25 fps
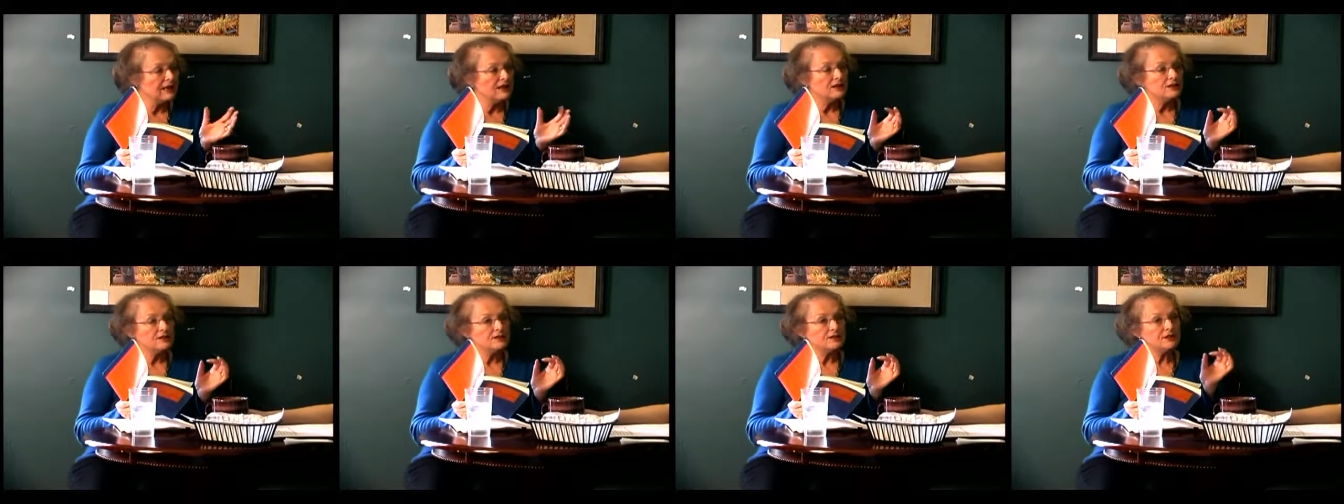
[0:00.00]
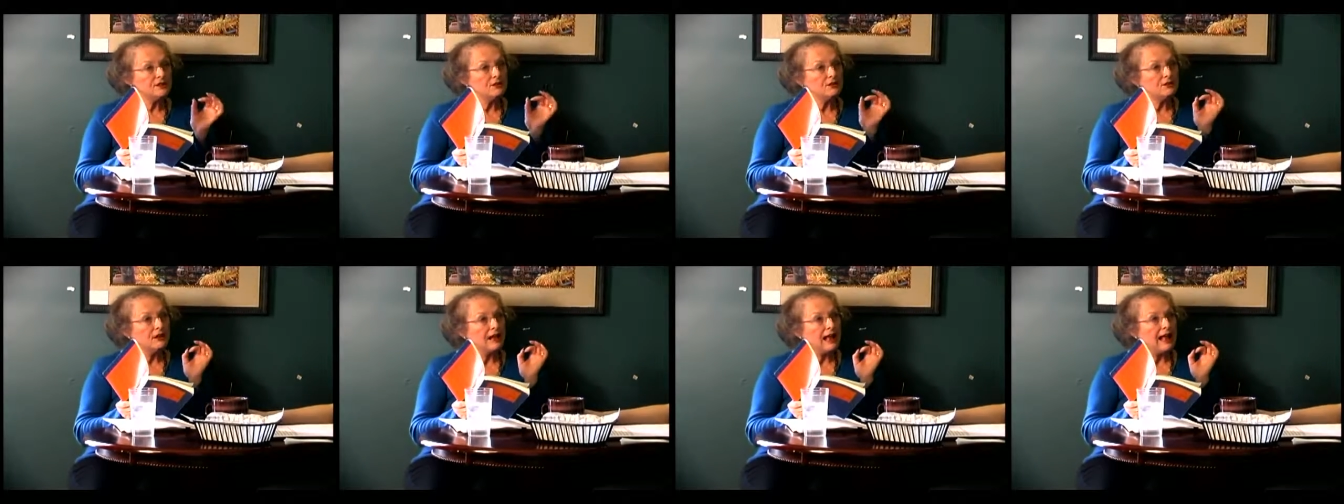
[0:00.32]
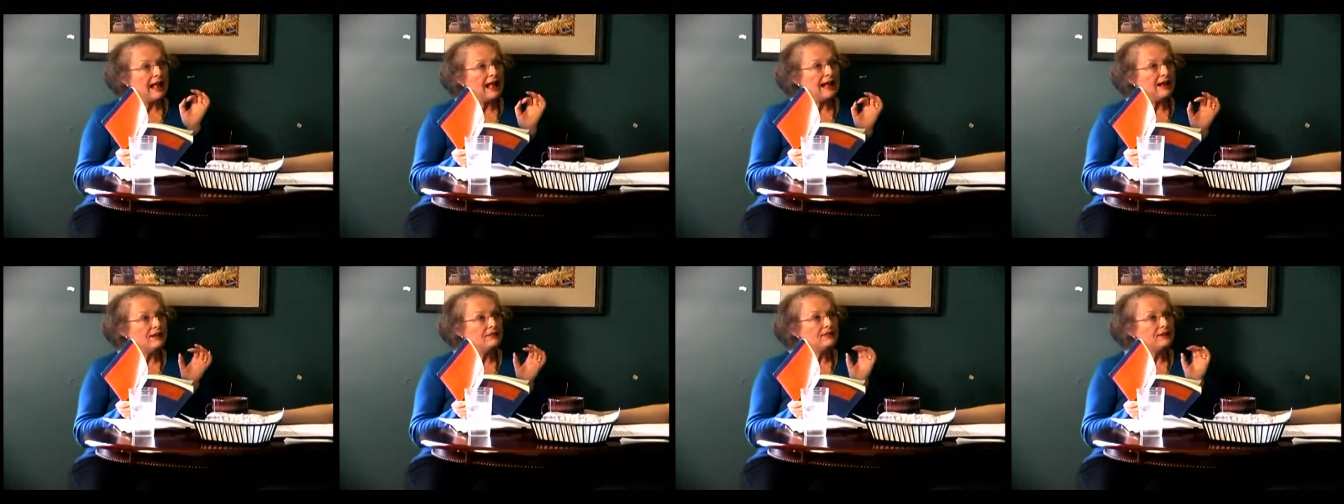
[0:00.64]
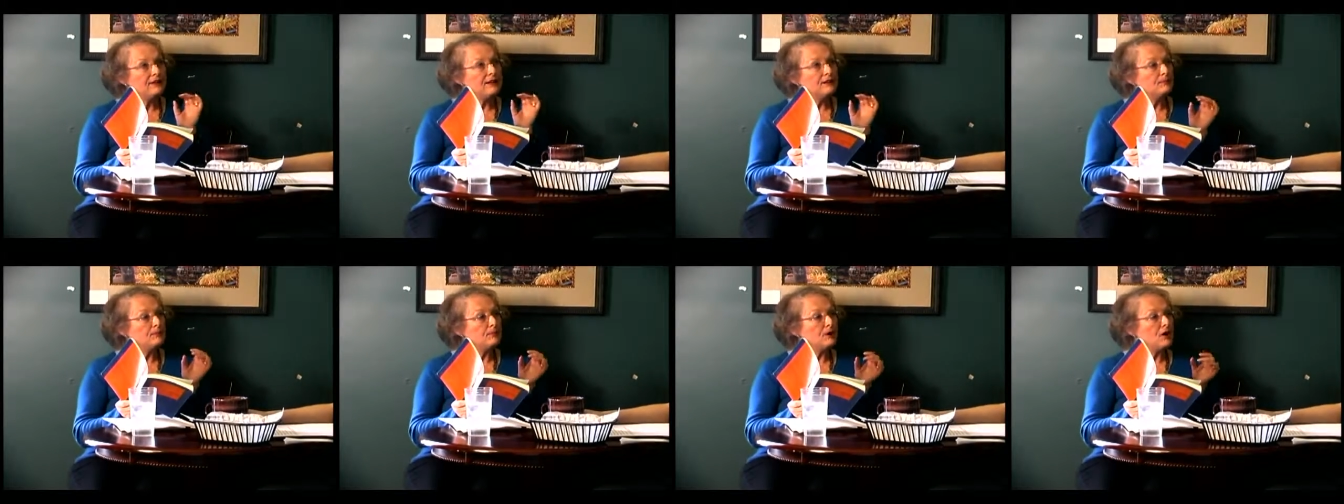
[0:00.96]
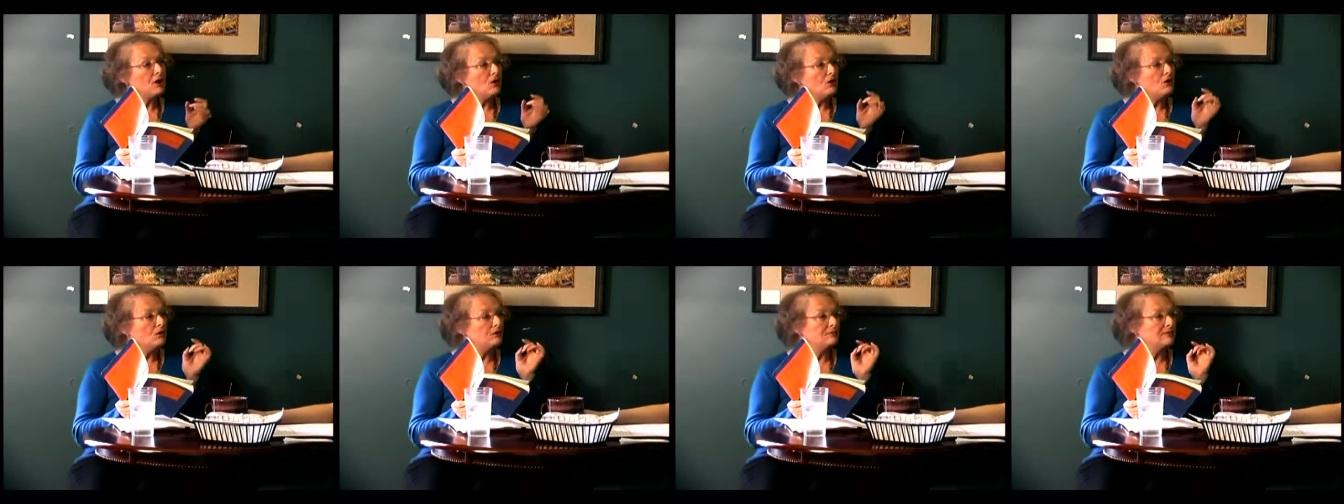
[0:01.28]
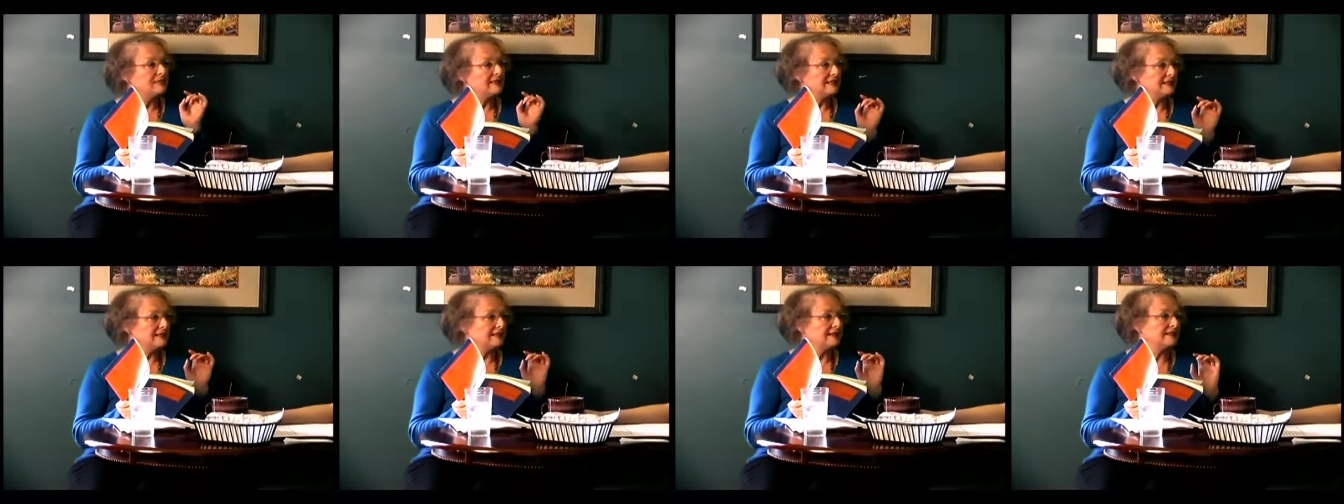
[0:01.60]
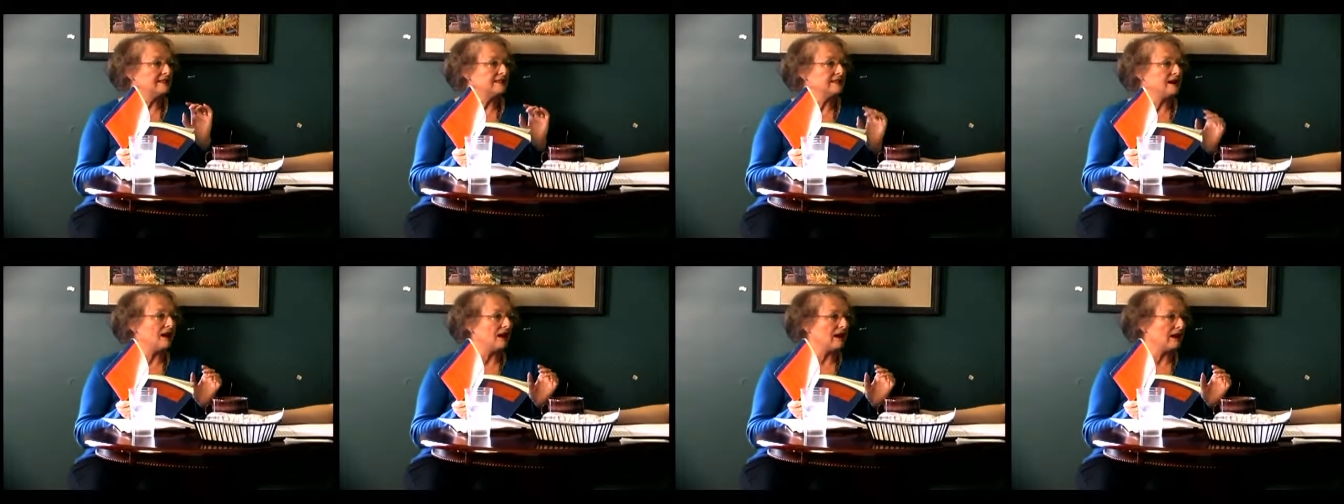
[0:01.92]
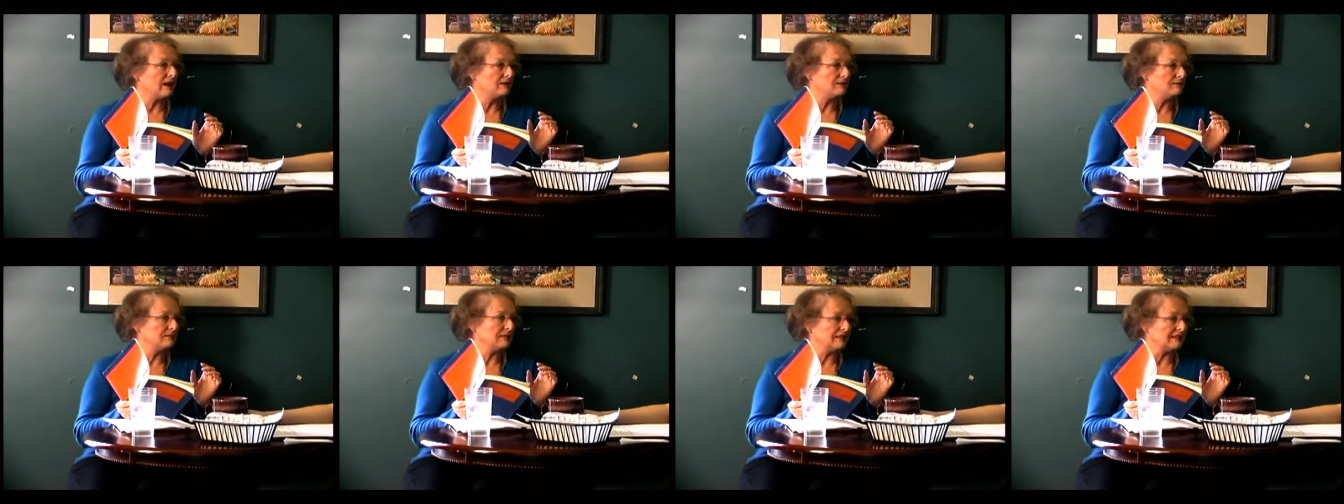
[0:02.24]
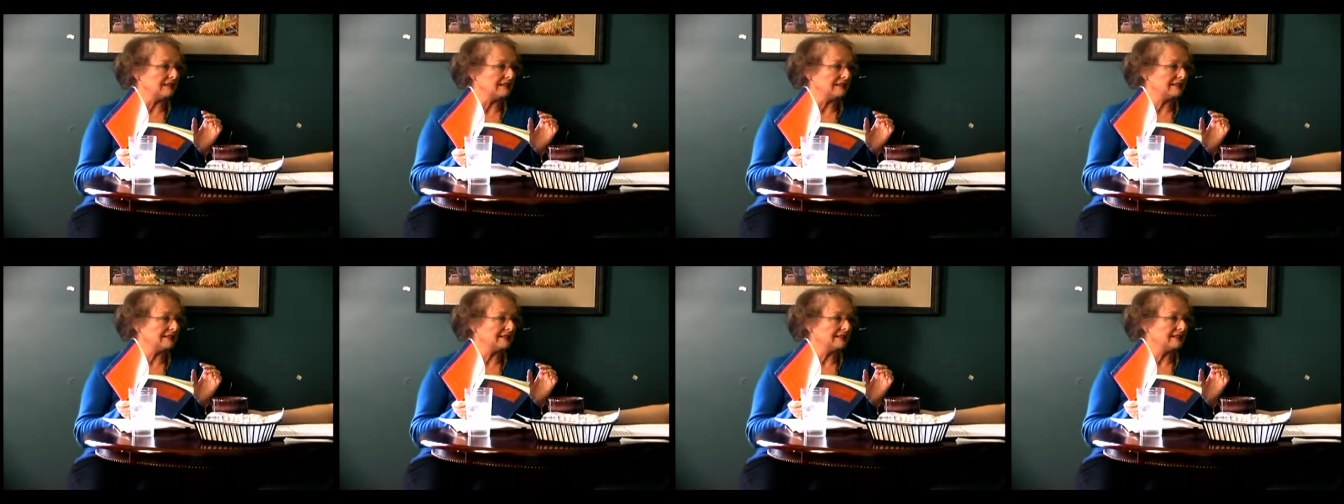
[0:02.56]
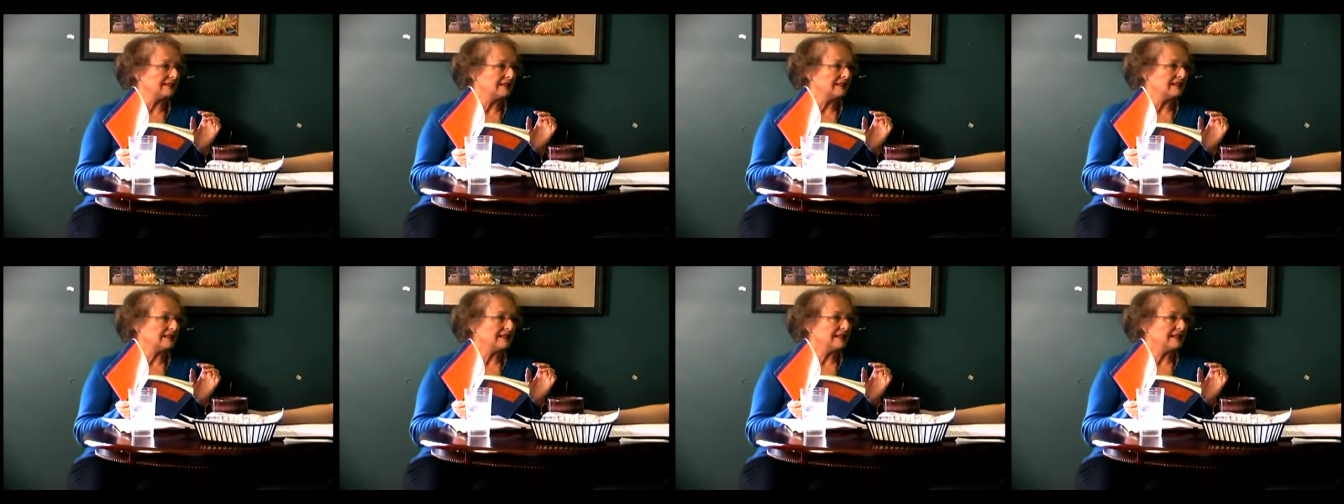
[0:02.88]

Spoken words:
Mm-hmm. So having a poem that's timeless